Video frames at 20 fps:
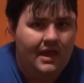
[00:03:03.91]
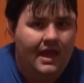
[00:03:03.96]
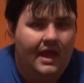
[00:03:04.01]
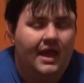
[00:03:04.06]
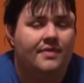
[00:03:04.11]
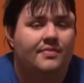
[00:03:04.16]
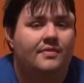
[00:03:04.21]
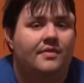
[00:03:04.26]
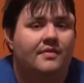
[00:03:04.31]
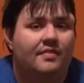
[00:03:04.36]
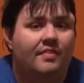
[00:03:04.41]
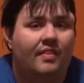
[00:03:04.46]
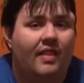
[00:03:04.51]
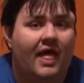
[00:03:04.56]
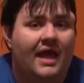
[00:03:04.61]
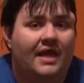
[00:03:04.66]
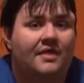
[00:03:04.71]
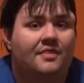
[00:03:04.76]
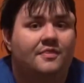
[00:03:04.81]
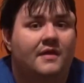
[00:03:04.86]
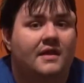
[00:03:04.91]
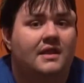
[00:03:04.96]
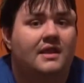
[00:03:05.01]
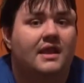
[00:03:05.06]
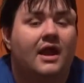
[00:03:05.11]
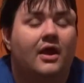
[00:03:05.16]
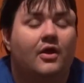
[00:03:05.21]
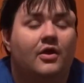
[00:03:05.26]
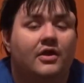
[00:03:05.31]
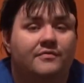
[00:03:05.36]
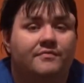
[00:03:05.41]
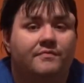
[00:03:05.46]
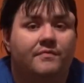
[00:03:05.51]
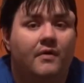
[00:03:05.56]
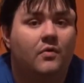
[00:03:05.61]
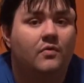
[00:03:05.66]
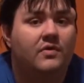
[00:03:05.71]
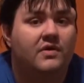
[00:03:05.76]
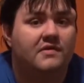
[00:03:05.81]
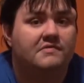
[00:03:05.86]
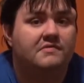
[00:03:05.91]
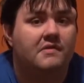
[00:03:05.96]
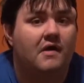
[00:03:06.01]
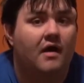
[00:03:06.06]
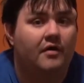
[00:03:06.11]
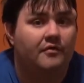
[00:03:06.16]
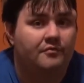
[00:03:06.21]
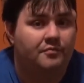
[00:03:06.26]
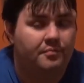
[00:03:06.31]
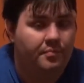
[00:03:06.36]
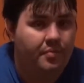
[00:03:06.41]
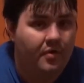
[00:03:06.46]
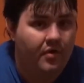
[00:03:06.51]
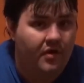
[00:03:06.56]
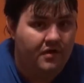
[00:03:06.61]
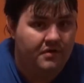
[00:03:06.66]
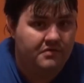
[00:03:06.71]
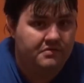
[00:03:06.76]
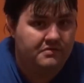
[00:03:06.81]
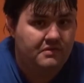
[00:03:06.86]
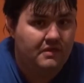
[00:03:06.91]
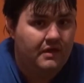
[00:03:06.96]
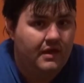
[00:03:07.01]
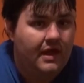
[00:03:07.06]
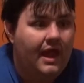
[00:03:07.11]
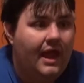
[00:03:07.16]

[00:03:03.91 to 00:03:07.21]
and the length and narrative focus of books.